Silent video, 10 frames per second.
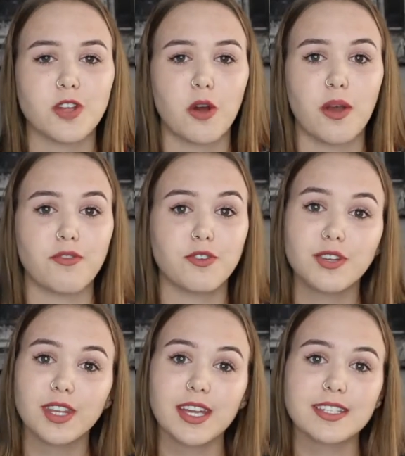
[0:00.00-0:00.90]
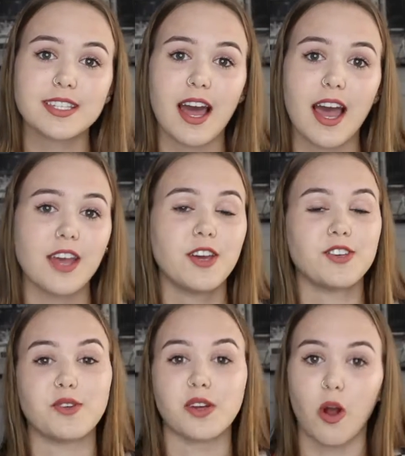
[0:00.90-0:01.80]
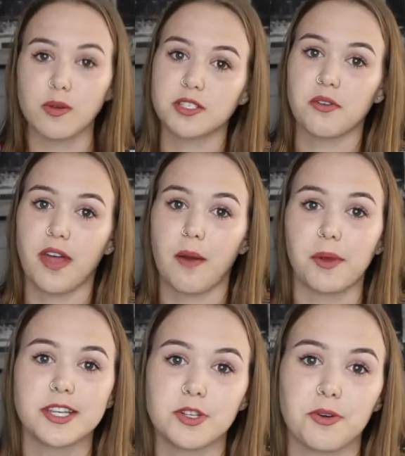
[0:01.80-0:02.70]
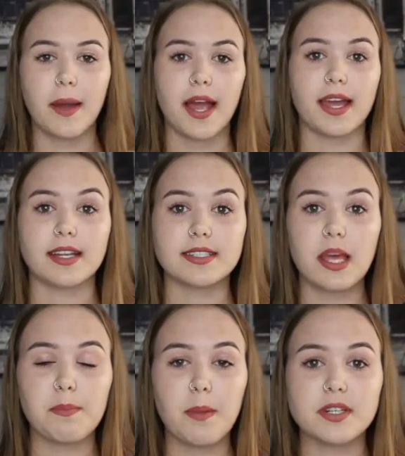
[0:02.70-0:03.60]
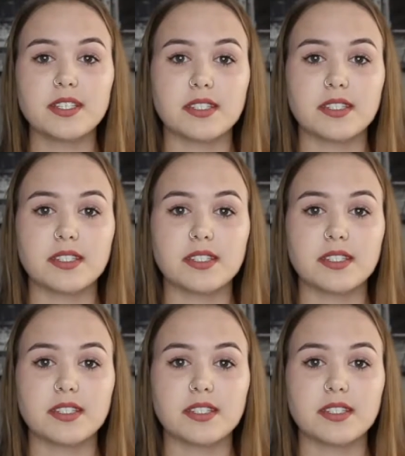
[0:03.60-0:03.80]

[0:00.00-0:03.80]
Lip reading: So if you're really into that, you can always go that way too. My tip number